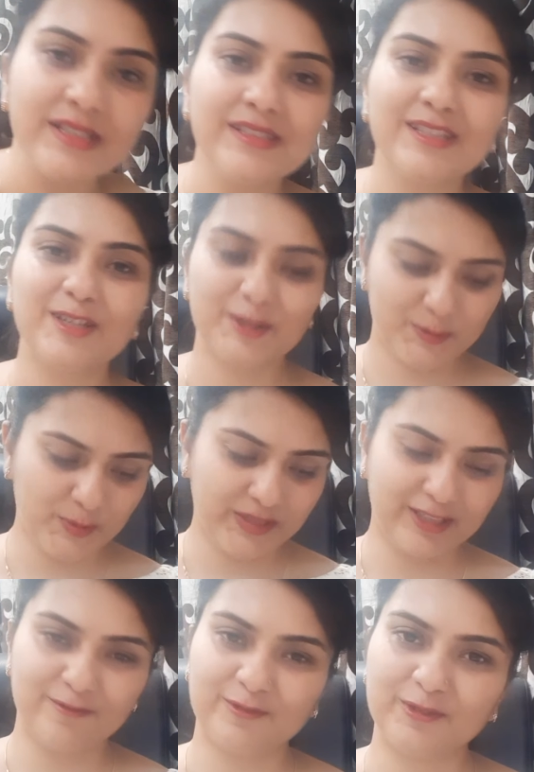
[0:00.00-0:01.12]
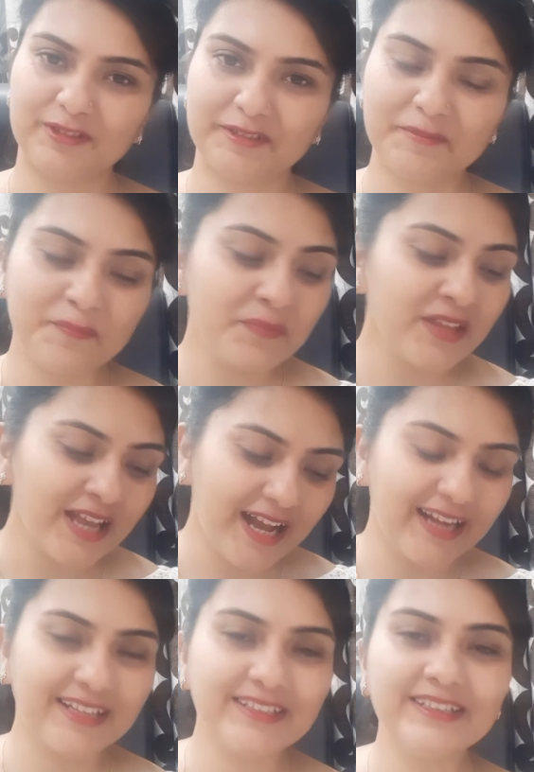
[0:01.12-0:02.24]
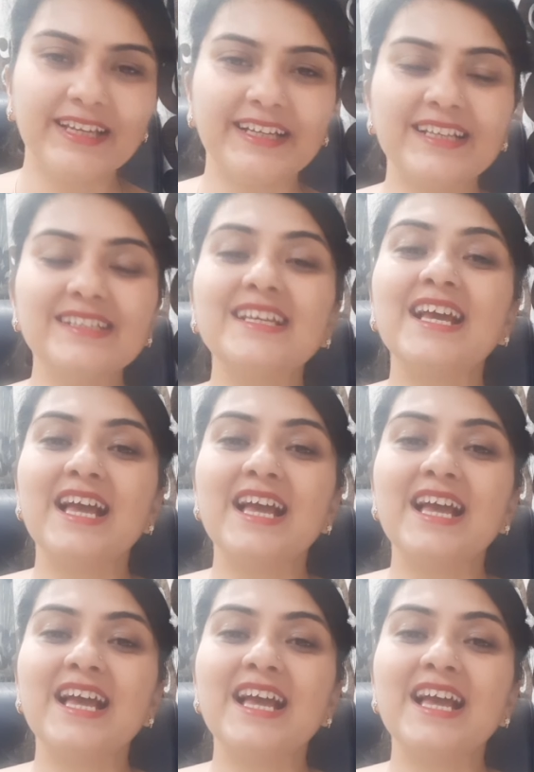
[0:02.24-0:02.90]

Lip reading: is 24. Another thing is,